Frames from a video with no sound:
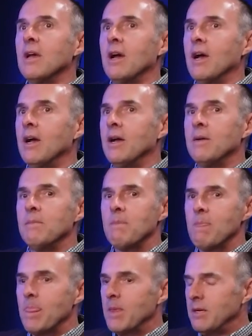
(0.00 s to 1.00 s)
it
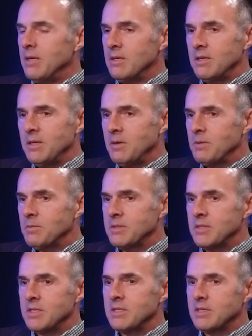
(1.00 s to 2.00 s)
was
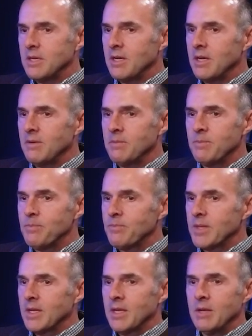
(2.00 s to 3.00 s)
just,
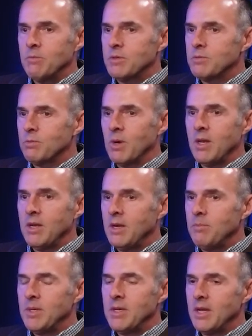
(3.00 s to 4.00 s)
it was running
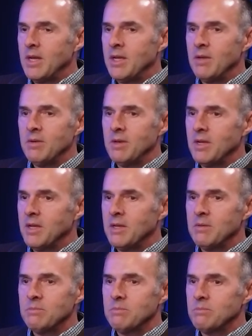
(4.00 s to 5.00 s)
up and
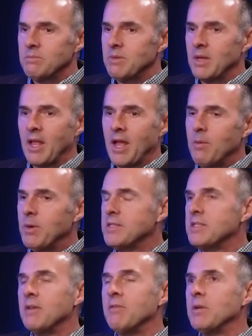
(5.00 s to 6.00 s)
down Highway
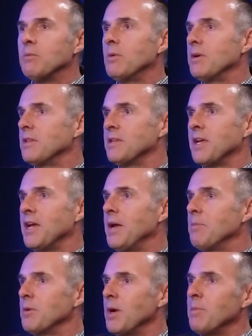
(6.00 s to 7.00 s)
71 at the
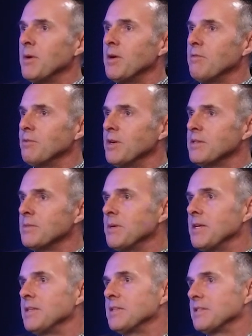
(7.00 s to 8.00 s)
time, dropping off
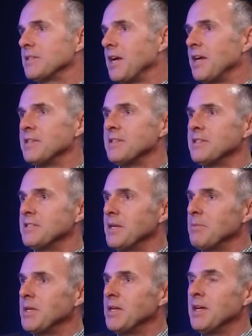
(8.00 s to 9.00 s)
resumes at Tyson,
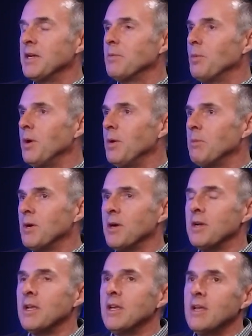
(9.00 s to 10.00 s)
J.B. Hunt, and
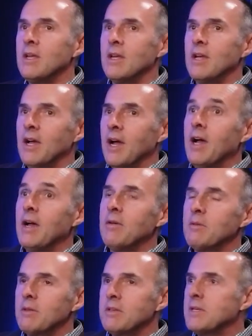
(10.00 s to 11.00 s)
Walmart.
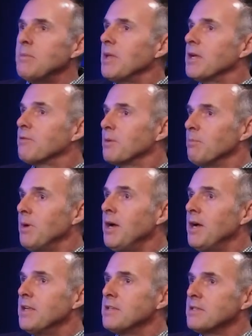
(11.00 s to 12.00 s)
It seemed like for
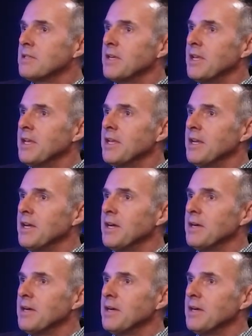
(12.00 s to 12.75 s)
months, and